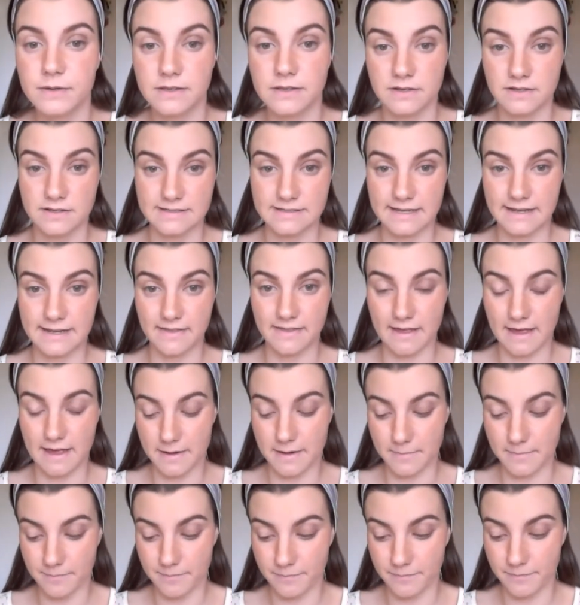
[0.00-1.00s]
it looks like that.
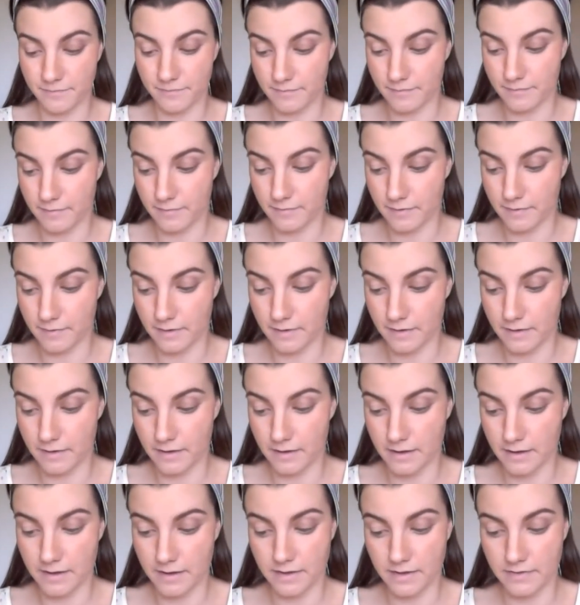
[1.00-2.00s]

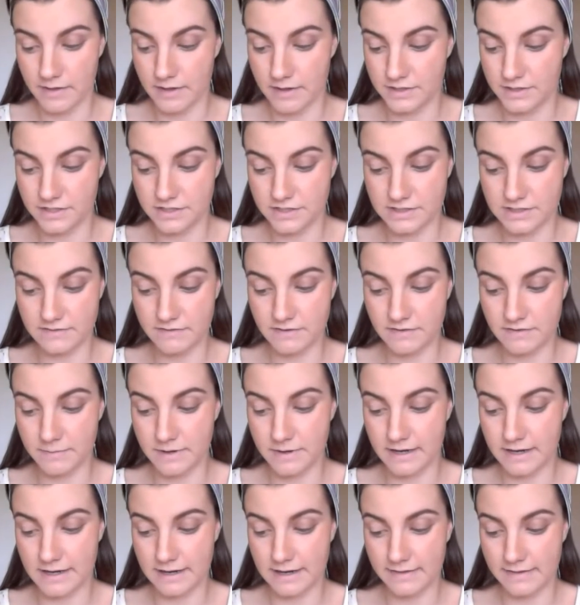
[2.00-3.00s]
Then just
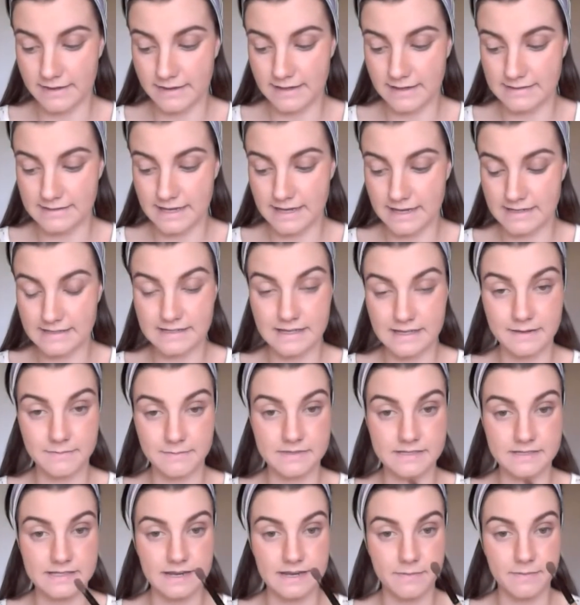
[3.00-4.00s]
repeating the exact same
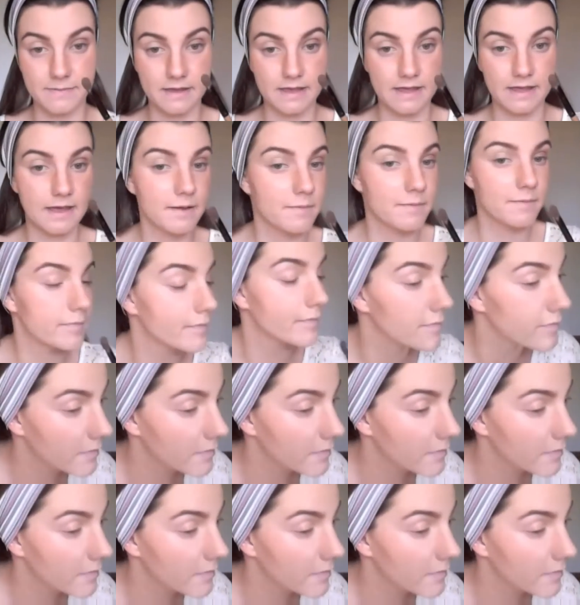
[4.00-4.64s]
step again,